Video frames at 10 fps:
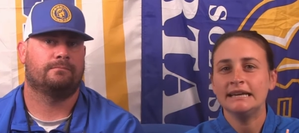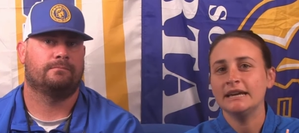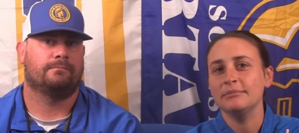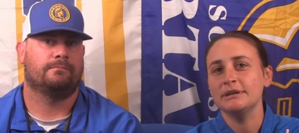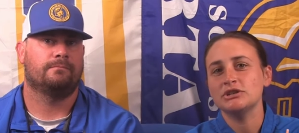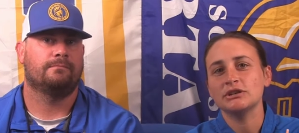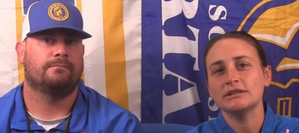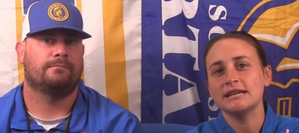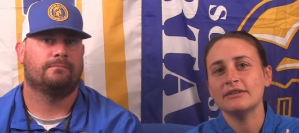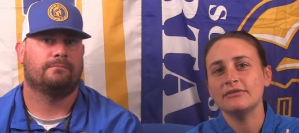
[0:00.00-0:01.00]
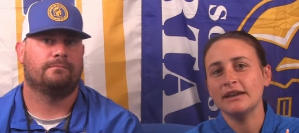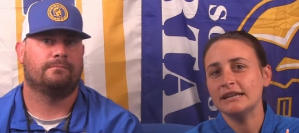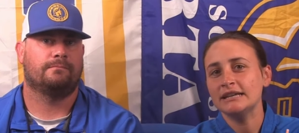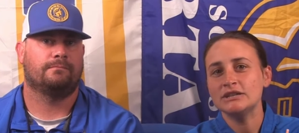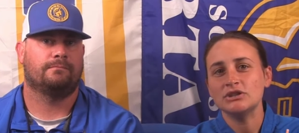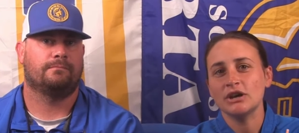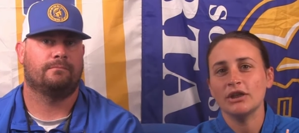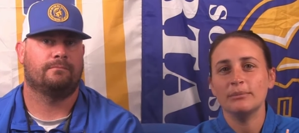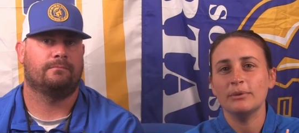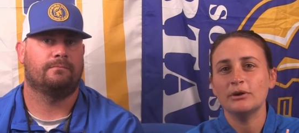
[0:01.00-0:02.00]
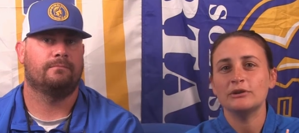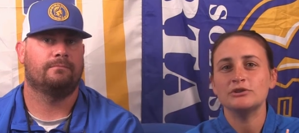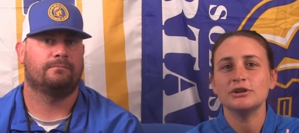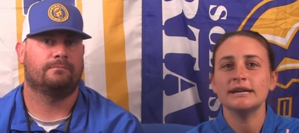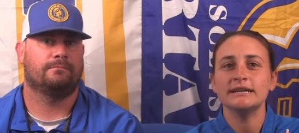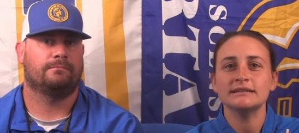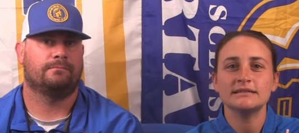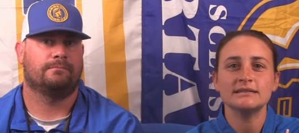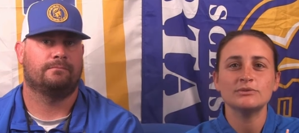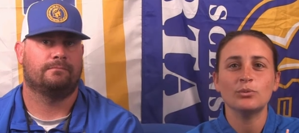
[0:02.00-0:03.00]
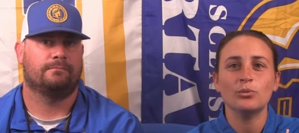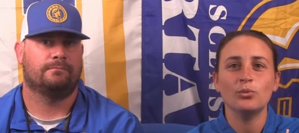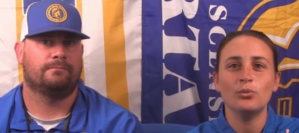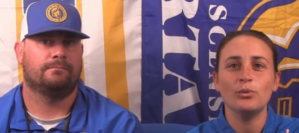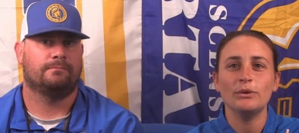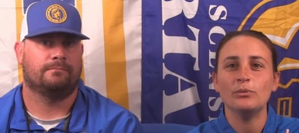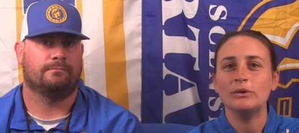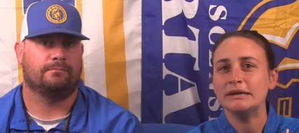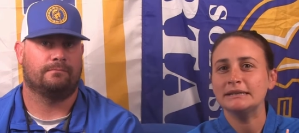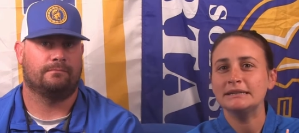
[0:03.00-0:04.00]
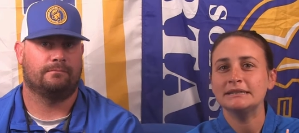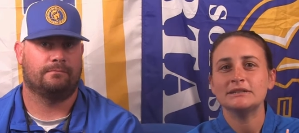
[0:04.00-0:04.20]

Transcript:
Speaker 1: And be sure to take advantage of the BOGO drinks. We won.